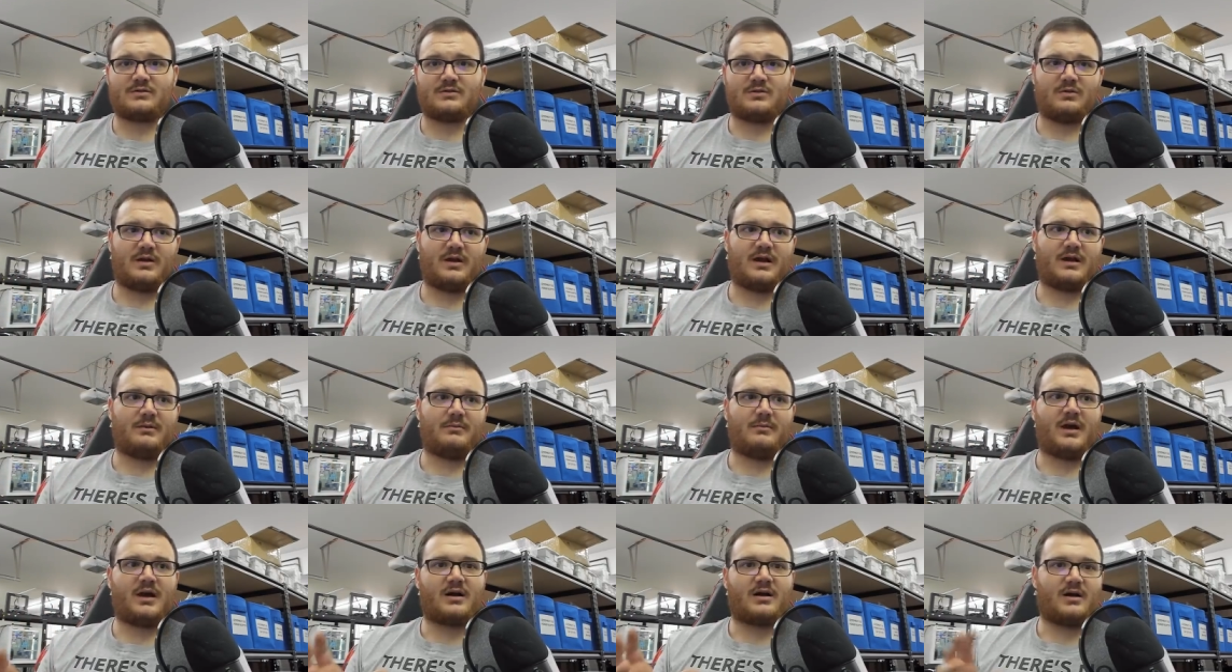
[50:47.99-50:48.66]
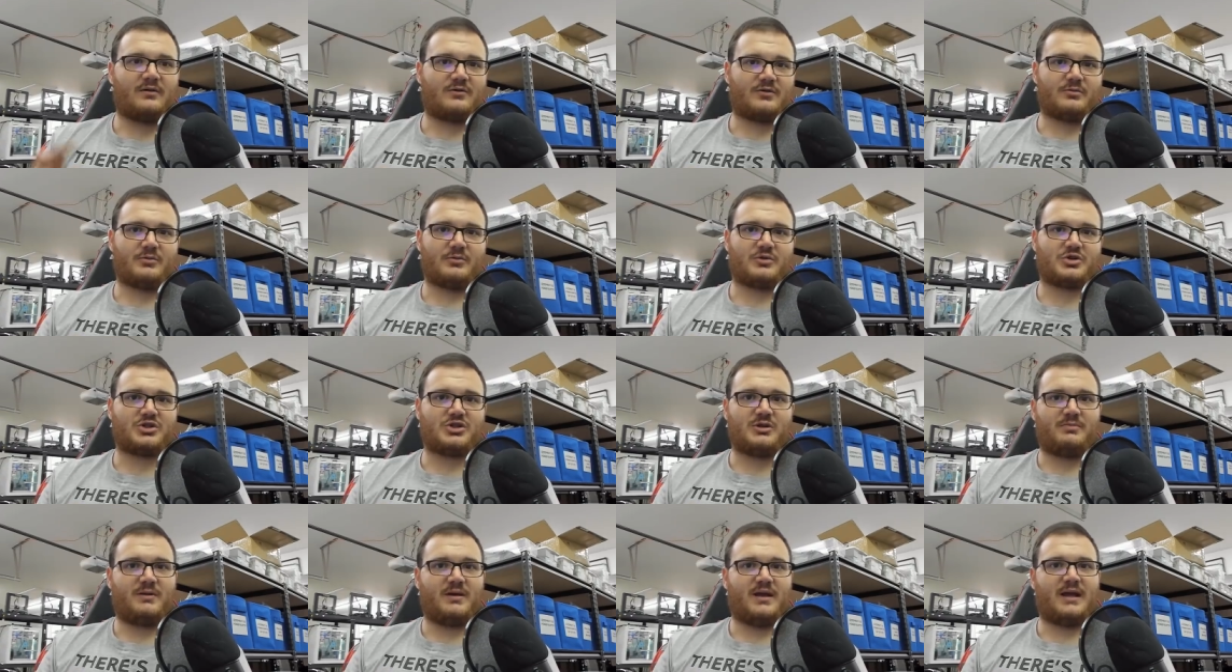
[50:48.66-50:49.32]
and I'm not comfortable
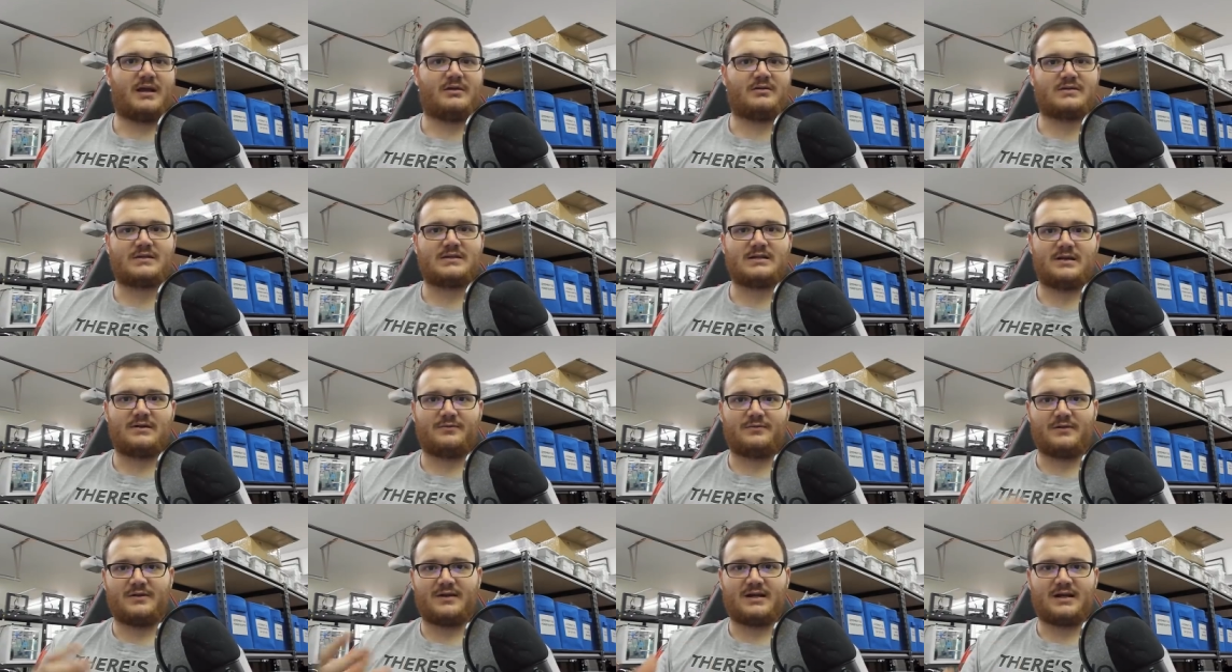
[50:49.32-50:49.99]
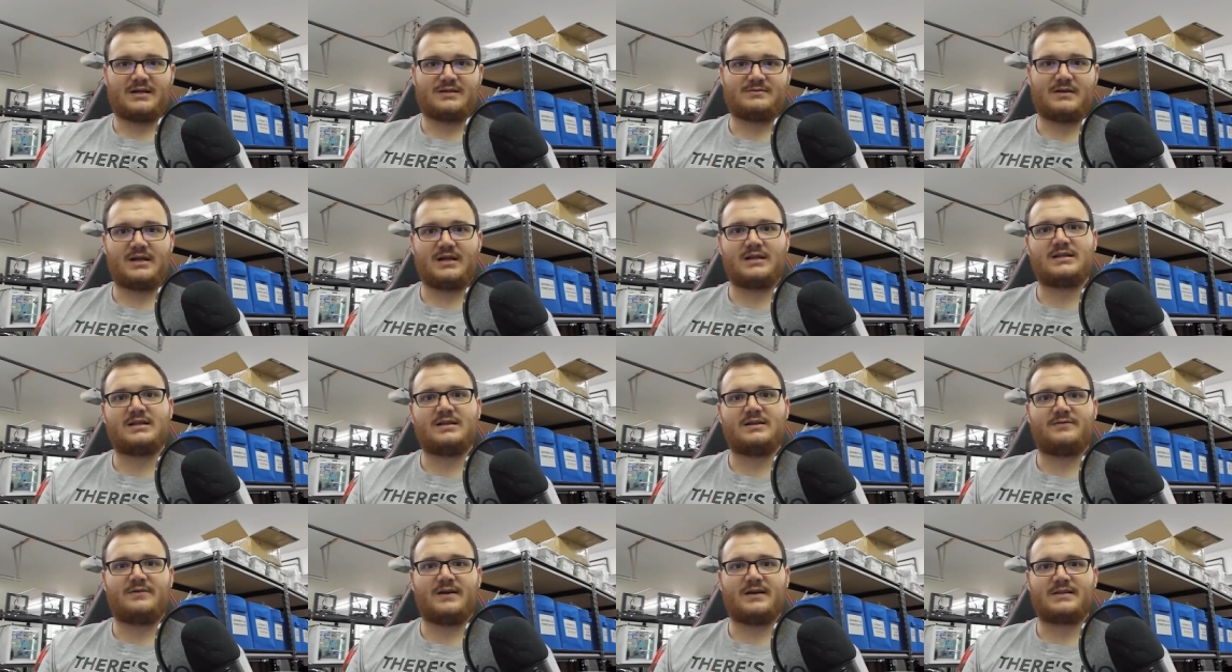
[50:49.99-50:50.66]
shipping out stuff with cosmetic
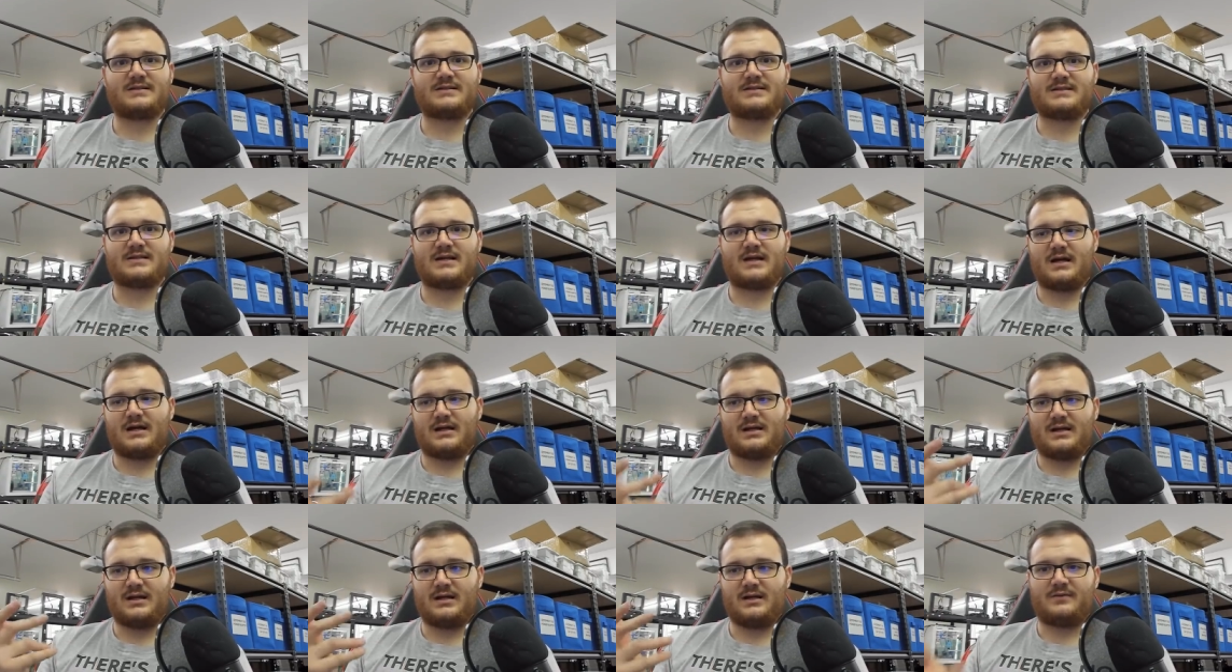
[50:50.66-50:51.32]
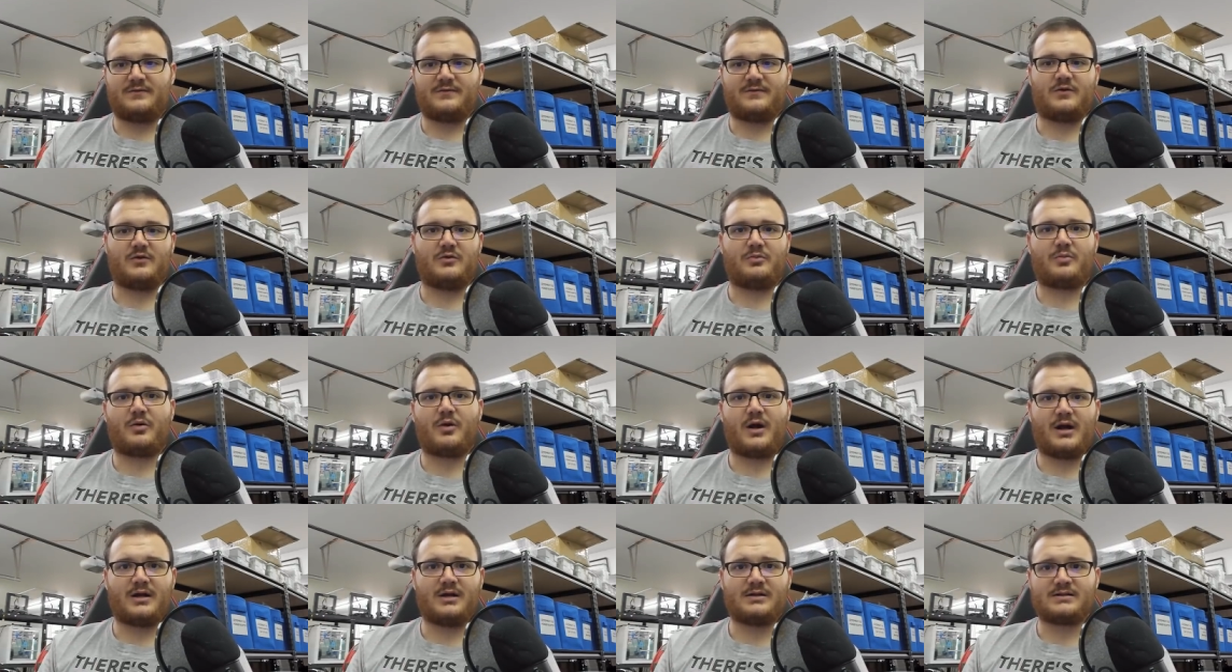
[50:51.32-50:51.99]
defects on a full
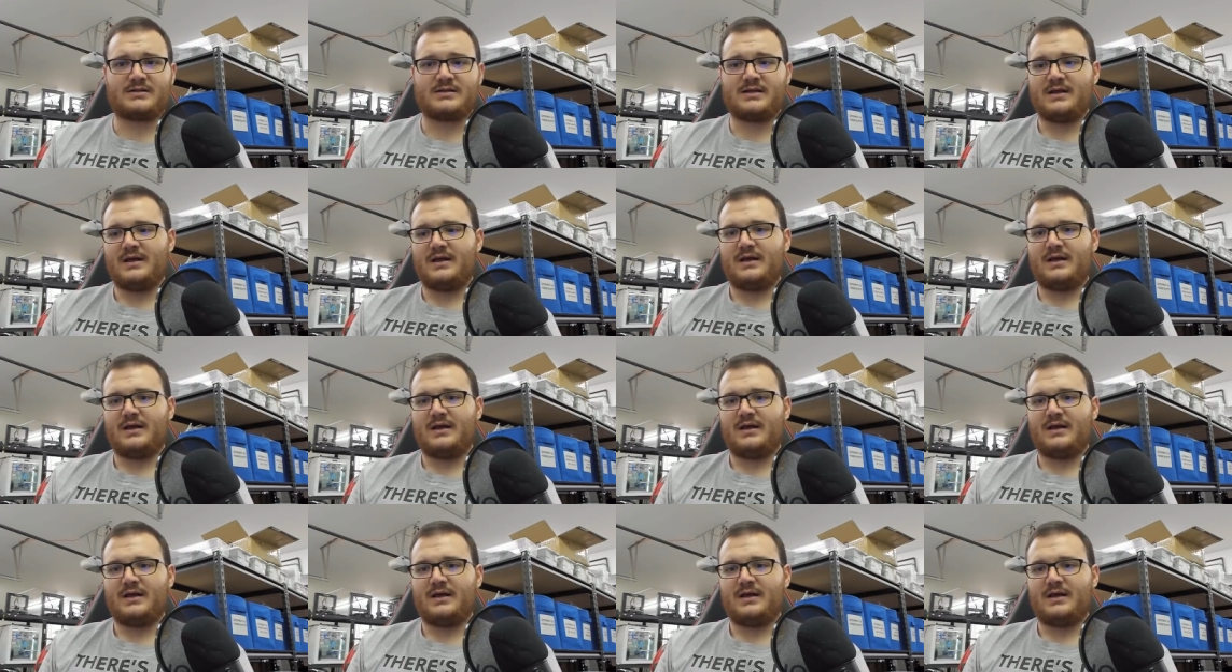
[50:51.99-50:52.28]
product.